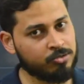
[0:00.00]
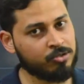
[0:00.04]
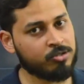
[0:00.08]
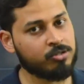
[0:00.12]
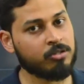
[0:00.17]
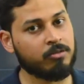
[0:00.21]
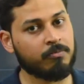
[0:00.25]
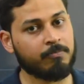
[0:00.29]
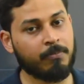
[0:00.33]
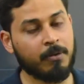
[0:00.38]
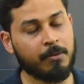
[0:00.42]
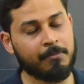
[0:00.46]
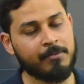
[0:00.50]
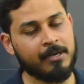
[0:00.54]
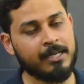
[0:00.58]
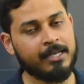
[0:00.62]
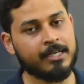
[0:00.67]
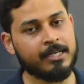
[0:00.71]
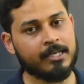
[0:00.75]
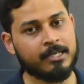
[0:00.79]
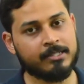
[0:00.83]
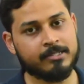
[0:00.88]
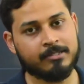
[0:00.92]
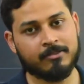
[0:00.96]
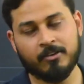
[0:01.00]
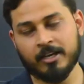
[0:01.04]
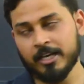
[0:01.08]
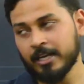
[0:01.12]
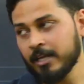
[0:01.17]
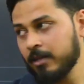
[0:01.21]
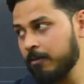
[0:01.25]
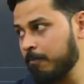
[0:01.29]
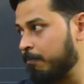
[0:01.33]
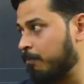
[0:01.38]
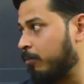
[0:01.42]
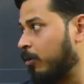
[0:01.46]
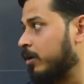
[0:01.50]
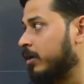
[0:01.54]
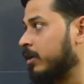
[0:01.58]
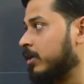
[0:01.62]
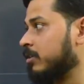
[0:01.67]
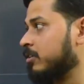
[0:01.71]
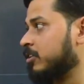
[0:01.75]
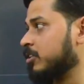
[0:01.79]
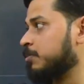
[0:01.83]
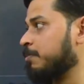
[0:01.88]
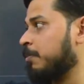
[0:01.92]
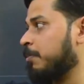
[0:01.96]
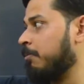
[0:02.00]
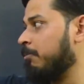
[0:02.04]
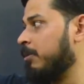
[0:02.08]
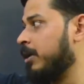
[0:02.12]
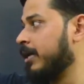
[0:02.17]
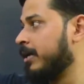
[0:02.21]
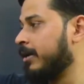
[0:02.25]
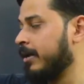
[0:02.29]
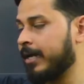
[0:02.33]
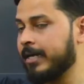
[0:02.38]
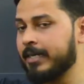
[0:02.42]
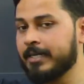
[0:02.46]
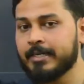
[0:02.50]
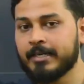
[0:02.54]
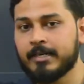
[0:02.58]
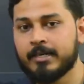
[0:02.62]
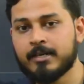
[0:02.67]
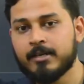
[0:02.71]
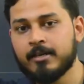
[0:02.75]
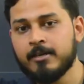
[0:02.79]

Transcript: So public is very important. This public right here